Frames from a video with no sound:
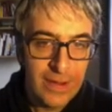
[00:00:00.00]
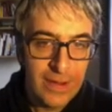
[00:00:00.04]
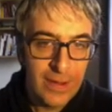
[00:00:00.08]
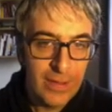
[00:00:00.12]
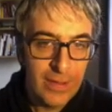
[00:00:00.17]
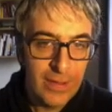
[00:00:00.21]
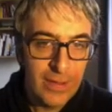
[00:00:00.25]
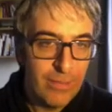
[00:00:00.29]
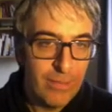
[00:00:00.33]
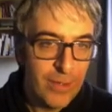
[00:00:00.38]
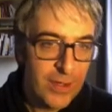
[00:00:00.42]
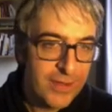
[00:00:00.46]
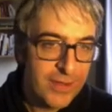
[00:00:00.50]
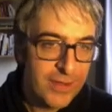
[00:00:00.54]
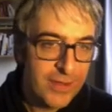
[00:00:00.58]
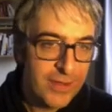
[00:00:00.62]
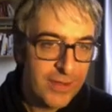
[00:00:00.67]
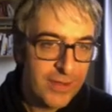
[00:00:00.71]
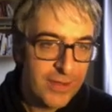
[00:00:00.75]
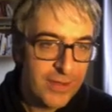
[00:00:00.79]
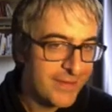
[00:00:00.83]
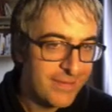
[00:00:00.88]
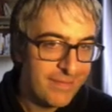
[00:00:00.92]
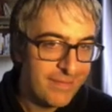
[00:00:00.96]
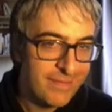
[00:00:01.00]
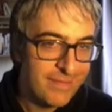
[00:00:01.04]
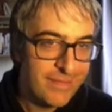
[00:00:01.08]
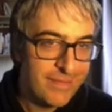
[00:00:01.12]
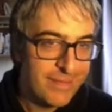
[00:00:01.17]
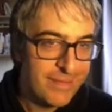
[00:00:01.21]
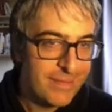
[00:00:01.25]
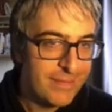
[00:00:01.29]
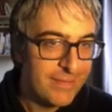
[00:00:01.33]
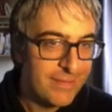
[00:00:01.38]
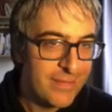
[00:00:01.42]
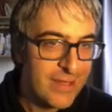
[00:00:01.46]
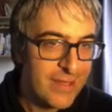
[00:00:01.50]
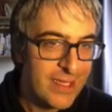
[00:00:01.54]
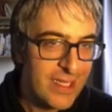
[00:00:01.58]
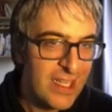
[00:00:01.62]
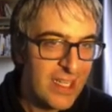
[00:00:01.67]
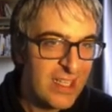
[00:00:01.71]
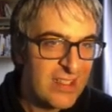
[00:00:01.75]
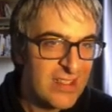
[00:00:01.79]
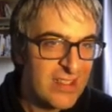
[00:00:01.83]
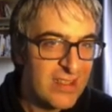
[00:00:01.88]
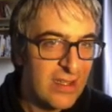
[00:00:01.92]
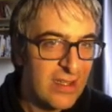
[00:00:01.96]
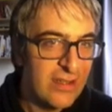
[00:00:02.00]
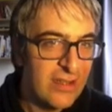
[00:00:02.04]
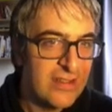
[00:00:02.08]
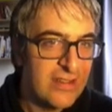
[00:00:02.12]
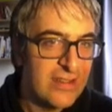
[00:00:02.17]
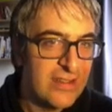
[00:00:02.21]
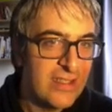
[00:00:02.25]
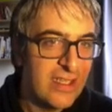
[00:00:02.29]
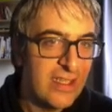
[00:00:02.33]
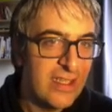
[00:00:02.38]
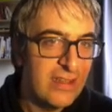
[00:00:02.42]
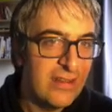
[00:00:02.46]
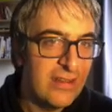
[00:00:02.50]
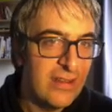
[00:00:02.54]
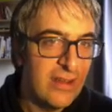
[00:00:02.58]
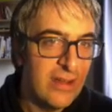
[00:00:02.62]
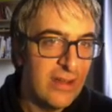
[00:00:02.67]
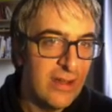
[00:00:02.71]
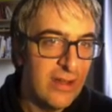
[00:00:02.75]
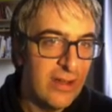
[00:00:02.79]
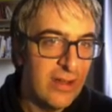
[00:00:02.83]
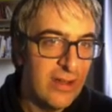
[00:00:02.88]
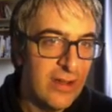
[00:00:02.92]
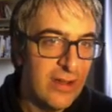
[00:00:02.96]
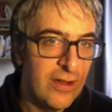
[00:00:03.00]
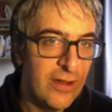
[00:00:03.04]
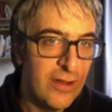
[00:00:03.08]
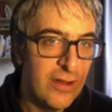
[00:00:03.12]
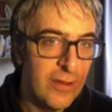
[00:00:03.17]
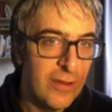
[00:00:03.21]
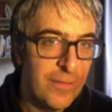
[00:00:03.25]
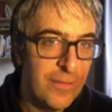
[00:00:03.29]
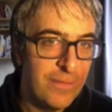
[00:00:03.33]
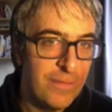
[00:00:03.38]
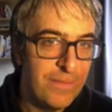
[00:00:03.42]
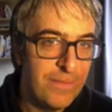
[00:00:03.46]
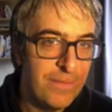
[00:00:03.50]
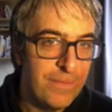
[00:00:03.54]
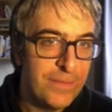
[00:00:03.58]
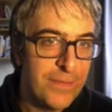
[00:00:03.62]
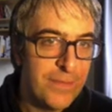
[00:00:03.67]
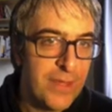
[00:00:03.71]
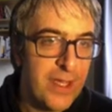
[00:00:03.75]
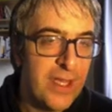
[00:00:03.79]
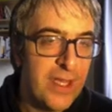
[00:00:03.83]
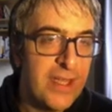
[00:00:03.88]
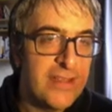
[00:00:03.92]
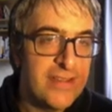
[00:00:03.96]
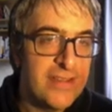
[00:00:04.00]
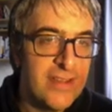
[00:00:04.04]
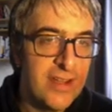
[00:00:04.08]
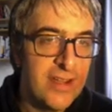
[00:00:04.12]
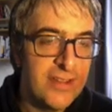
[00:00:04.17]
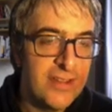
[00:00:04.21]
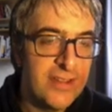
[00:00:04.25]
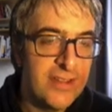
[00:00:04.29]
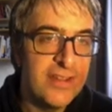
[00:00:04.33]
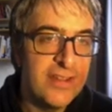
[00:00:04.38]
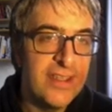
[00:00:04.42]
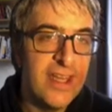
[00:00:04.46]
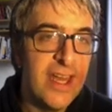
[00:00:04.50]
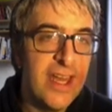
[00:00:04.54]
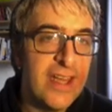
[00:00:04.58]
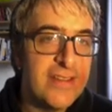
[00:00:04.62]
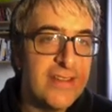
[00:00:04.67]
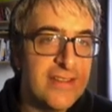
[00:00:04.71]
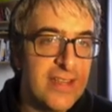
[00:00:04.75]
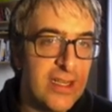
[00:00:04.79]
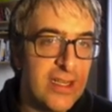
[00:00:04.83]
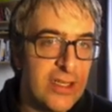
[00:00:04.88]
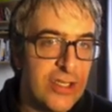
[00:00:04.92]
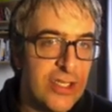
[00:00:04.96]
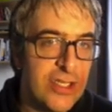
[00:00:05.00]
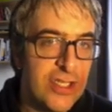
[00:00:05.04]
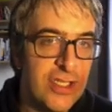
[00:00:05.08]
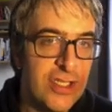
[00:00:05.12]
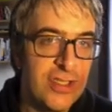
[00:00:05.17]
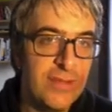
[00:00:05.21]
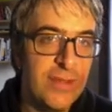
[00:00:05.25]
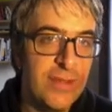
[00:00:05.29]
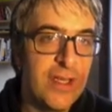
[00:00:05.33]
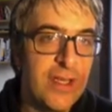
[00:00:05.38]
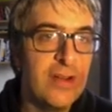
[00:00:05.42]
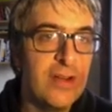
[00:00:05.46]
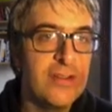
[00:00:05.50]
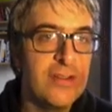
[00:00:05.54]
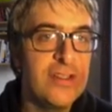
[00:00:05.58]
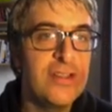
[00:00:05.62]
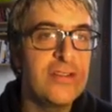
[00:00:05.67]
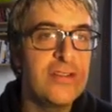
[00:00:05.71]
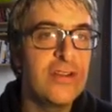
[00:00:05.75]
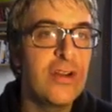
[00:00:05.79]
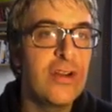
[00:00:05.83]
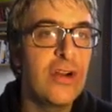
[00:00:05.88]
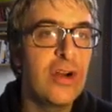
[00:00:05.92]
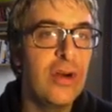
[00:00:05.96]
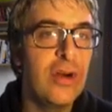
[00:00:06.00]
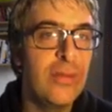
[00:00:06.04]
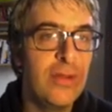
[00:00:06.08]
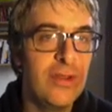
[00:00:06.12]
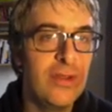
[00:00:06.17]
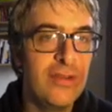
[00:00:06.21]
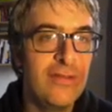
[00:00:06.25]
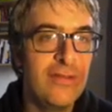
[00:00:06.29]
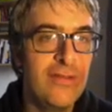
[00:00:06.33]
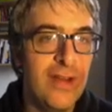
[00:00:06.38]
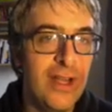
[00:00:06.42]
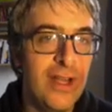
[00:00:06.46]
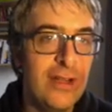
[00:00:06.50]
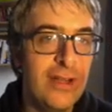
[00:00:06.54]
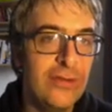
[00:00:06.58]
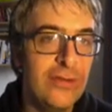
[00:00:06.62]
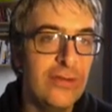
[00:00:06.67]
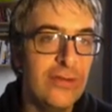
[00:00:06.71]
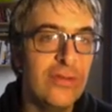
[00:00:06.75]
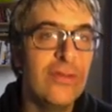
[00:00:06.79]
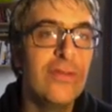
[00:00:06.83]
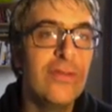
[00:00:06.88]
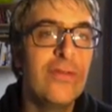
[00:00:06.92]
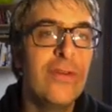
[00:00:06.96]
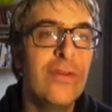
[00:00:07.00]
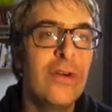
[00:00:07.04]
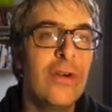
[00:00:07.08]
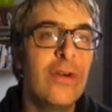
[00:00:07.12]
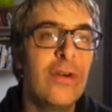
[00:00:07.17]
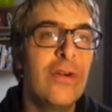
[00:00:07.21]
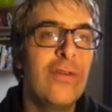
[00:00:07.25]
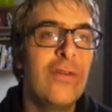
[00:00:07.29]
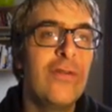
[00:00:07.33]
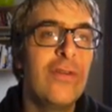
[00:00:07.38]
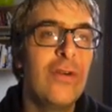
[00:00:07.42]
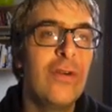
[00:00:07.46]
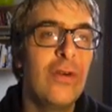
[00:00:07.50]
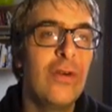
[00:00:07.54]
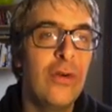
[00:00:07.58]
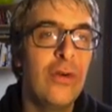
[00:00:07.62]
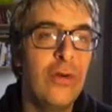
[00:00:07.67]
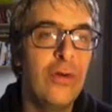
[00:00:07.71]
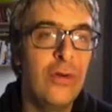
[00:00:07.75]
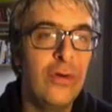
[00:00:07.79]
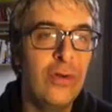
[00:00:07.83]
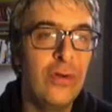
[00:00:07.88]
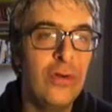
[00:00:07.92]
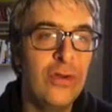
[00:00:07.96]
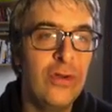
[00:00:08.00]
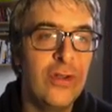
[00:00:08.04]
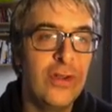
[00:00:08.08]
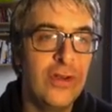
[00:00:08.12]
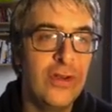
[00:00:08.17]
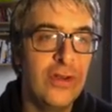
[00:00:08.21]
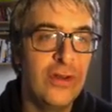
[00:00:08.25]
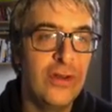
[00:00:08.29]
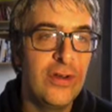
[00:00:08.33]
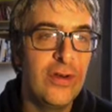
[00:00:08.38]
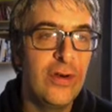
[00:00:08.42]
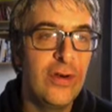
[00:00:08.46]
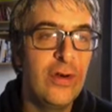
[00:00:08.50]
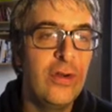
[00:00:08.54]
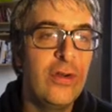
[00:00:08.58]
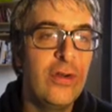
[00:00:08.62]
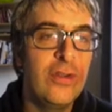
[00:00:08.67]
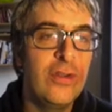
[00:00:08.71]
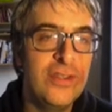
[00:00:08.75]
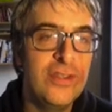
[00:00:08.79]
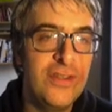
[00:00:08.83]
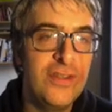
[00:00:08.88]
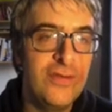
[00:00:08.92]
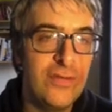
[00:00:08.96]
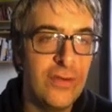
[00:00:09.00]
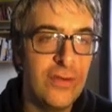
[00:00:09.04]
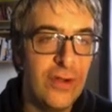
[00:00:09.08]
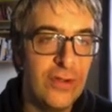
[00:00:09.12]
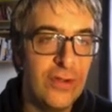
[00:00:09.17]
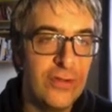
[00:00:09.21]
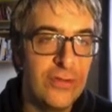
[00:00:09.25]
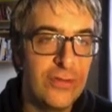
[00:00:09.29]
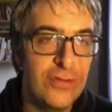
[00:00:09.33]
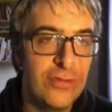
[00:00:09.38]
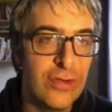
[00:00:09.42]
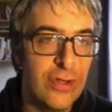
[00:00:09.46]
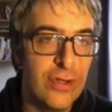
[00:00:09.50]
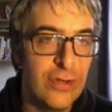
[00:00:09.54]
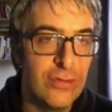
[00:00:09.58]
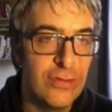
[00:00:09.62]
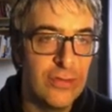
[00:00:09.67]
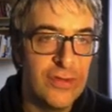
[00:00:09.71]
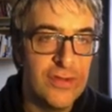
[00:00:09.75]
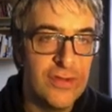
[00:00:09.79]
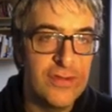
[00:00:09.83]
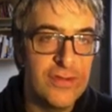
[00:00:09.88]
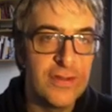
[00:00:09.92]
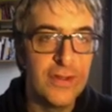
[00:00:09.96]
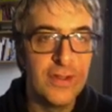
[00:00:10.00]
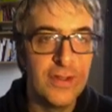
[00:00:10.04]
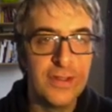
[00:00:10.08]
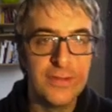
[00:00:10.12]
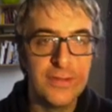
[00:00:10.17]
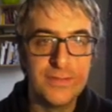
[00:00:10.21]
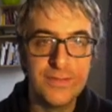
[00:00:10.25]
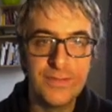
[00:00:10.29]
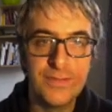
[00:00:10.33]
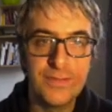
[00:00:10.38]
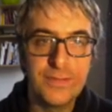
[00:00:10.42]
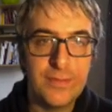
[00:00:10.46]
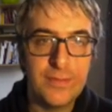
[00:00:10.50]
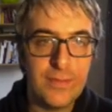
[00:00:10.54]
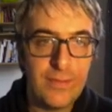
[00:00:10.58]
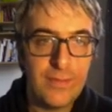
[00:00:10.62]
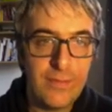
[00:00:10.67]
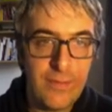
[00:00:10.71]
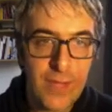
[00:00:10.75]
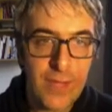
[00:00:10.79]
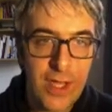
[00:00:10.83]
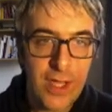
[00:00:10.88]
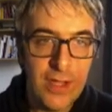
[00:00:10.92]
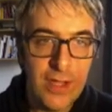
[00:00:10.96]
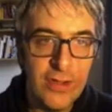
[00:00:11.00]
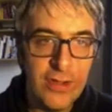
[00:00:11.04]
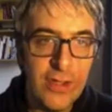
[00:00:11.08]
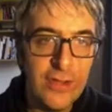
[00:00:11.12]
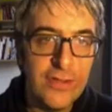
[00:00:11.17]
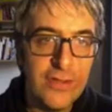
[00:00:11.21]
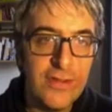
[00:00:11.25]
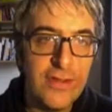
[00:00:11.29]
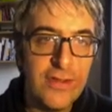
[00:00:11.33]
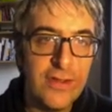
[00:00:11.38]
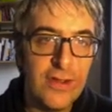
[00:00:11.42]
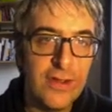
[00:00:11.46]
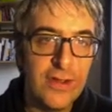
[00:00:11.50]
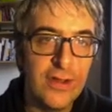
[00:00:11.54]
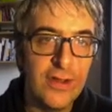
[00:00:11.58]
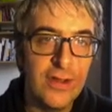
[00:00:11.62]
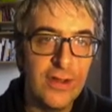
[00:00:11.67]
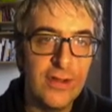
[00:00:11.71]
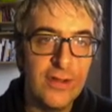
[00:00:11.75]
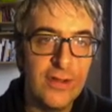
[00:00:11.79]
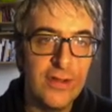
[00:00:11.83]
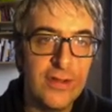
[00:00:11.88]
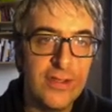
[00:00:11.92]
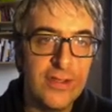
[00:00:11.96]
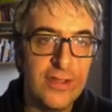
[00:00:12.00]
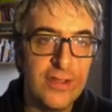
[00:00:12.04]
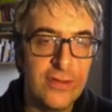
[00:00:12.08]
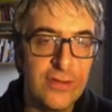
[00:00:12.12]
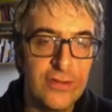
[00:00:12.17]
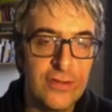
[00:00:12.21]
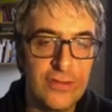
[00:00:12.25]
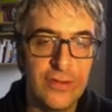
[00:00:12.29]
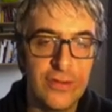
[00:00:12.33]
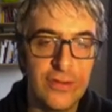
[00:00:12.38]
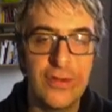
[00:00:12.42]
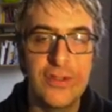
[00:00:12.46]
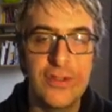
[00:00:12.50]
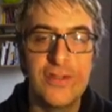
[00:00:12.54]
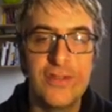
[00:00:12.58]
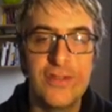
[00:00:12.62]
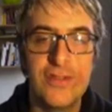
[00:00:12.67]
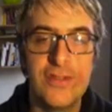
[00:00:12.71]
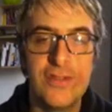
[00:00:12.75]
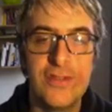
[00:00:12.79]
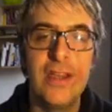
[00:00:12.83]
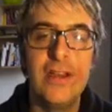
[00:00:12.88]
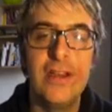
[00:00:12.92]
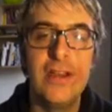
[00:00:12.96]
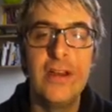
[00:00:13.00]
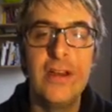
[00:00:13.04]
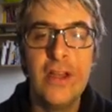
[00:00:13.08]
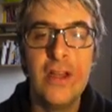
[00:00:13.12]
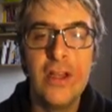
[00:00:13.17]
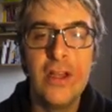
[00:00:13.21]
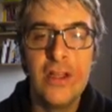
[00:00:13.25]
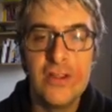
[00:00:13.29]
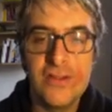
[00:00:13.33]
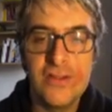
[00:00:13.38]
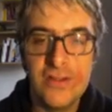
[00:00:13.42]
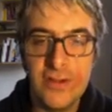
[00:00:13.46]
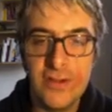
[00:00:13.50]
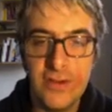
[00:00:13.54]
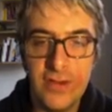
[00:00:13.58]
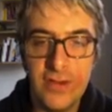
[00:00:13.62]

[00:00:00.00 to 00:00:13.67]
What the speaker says: but it's not in the Excel sheet because it's a common value for all the different rows, not in the source file. So